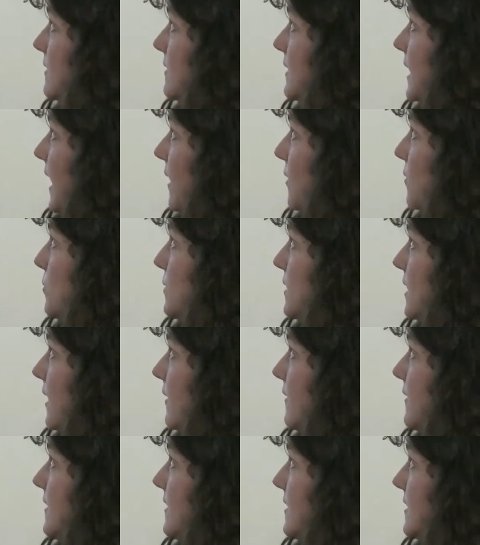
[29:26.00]
Now we
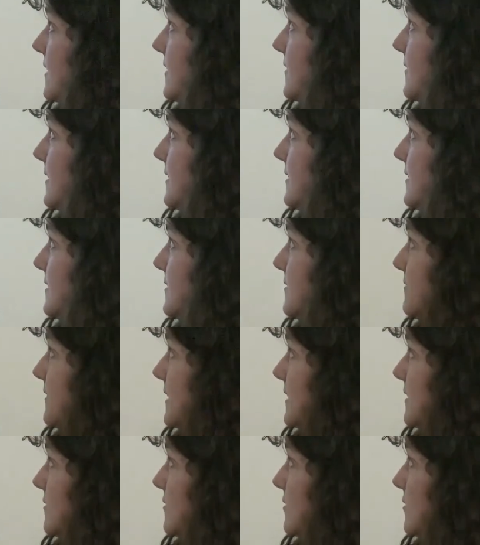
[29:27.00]
are here in this
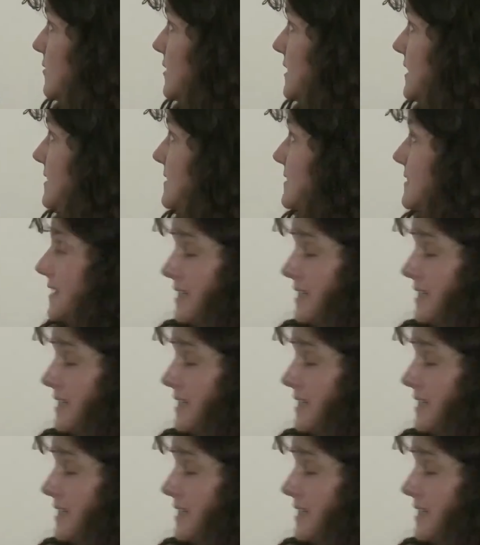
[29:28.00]
factory.